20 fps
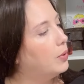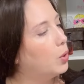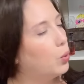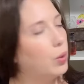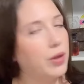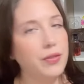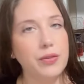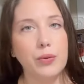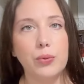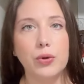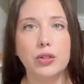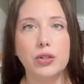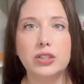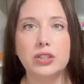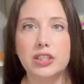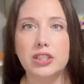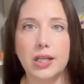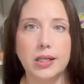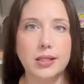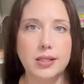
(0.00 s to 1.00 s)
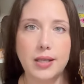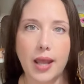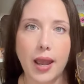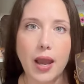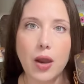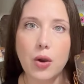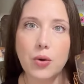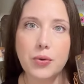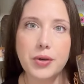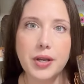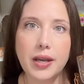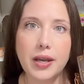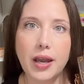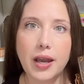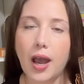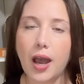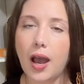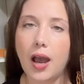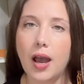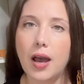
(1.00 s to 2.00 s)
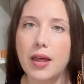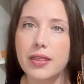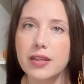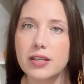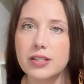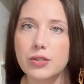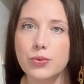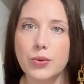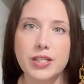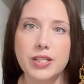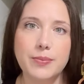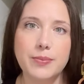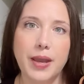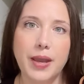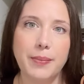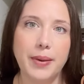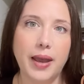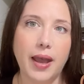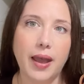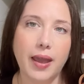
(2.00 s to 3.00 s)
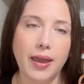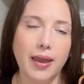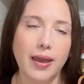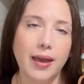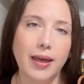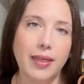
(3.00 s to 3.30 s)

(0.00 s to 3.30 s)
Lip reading: when the world shut down. This was my bag